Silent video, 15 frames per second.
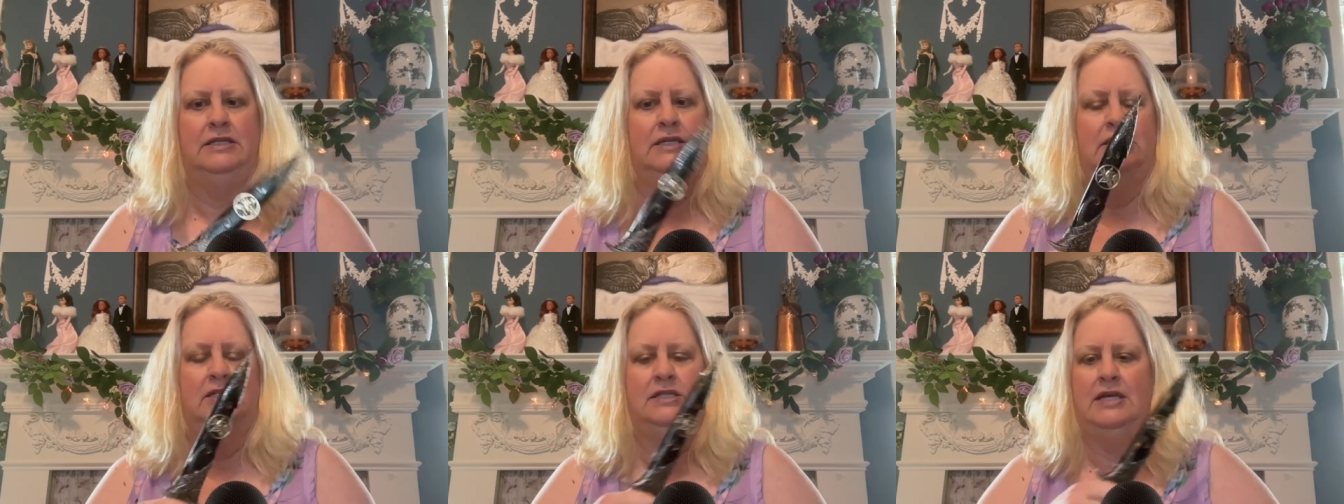
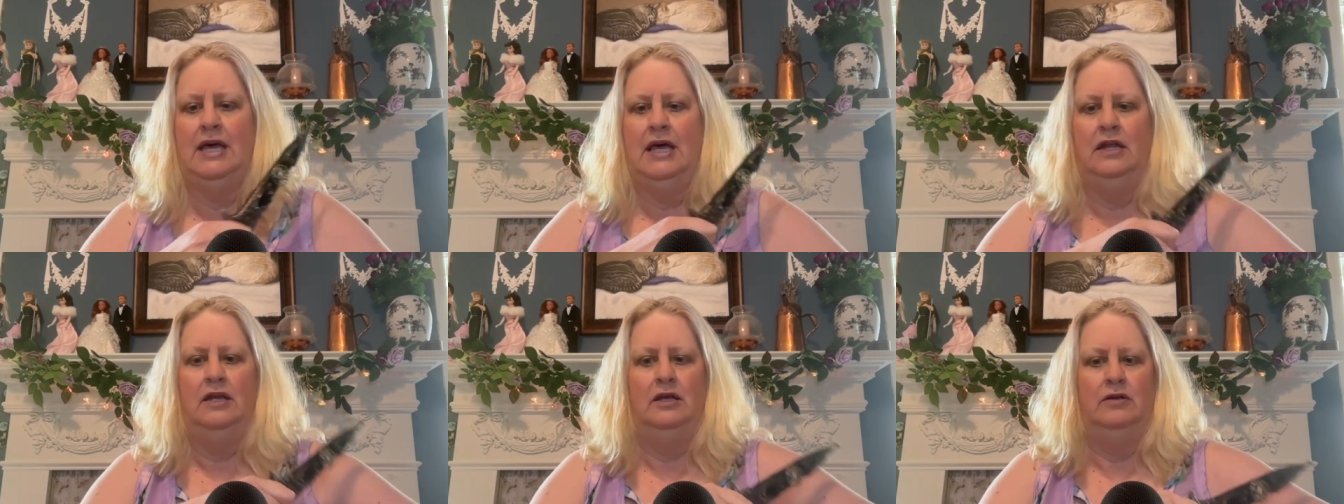Just
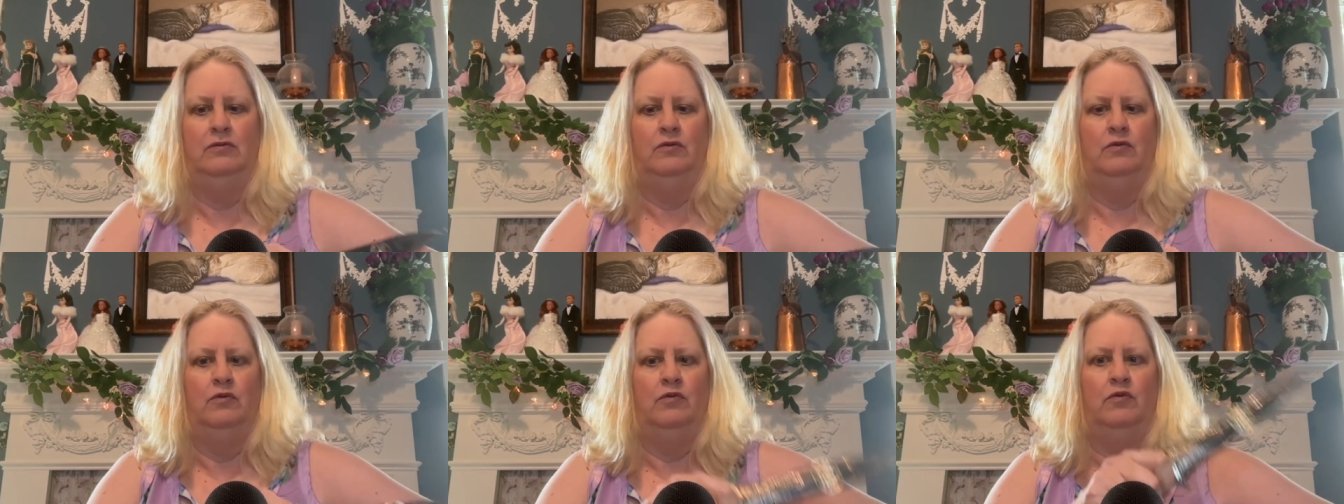kind of
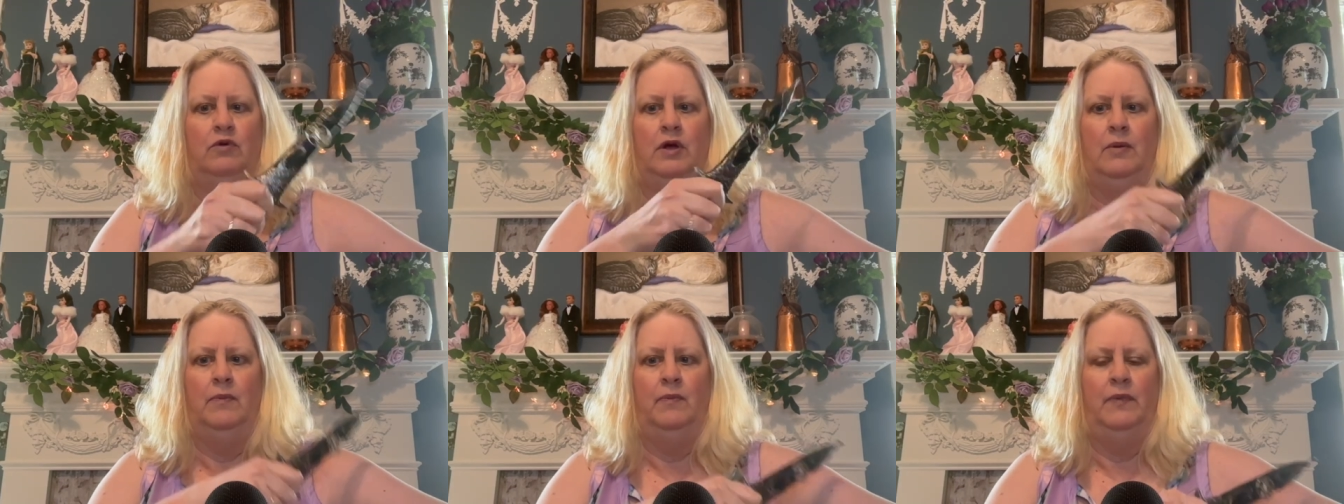
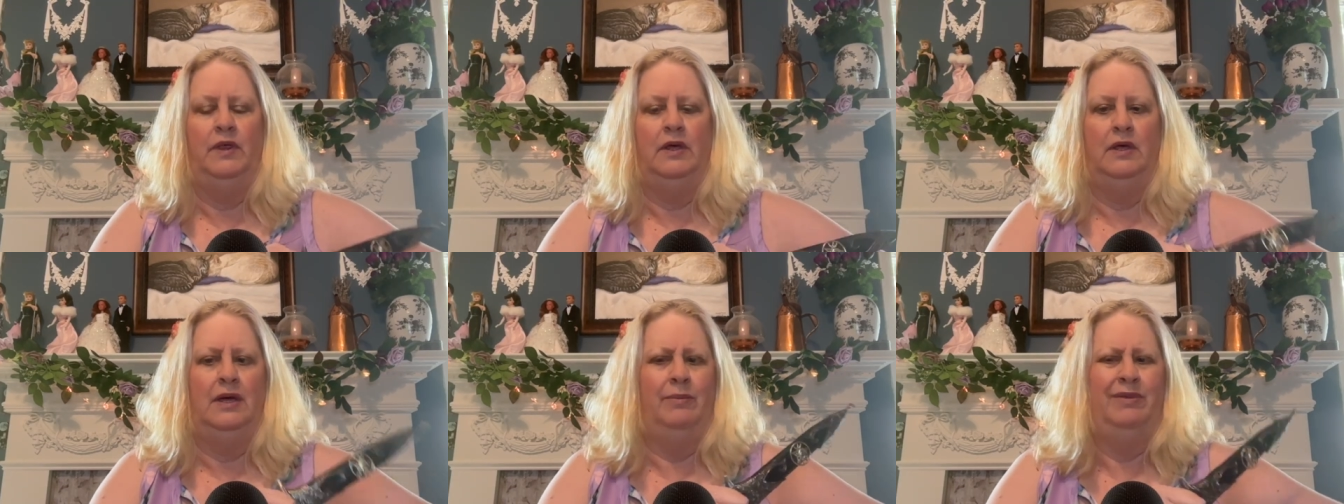rub
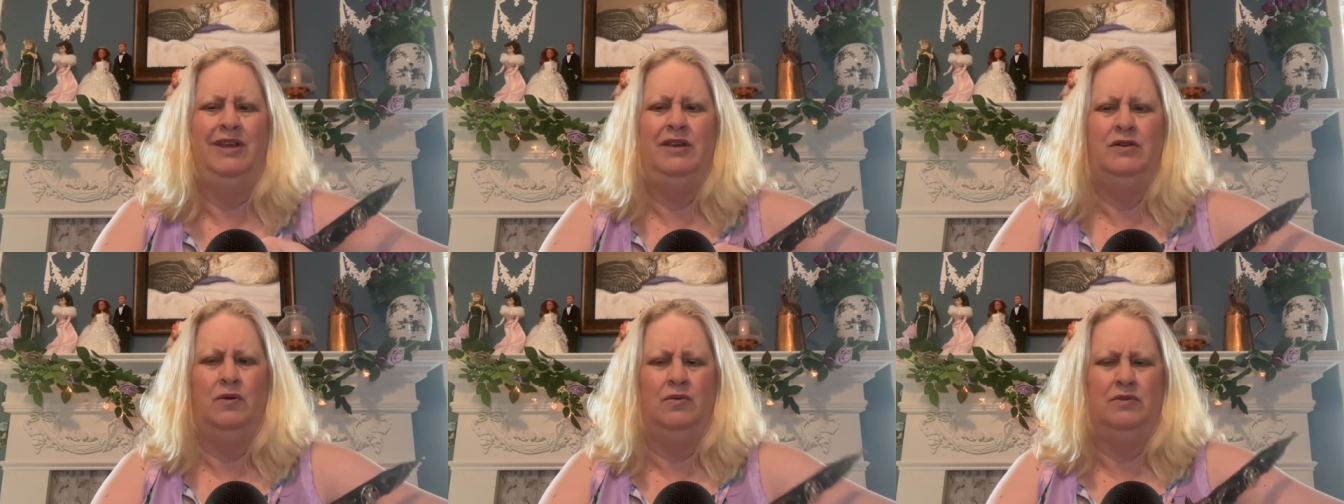you
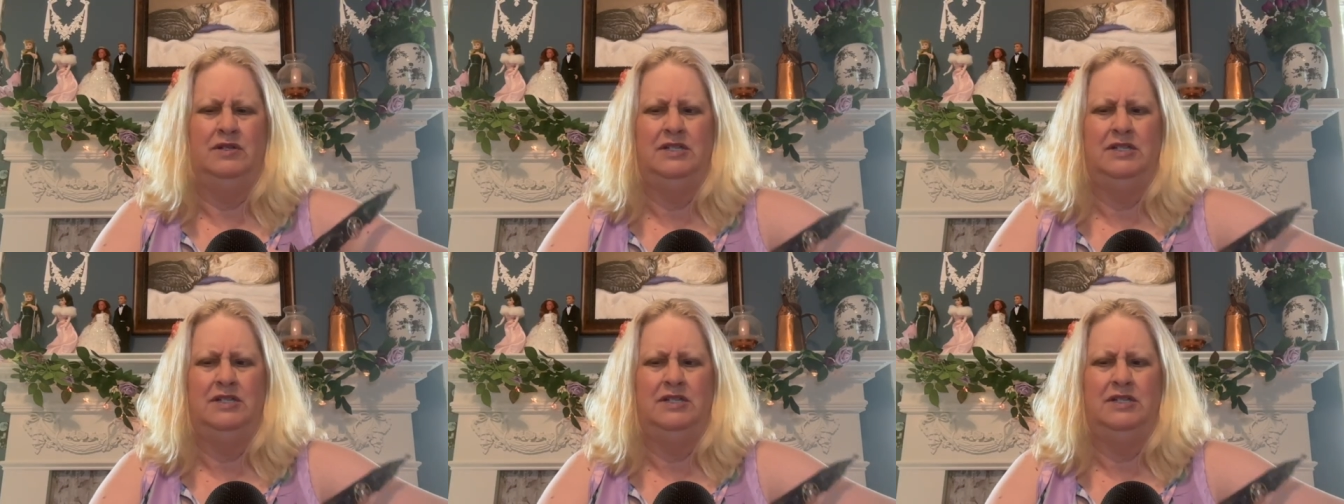don't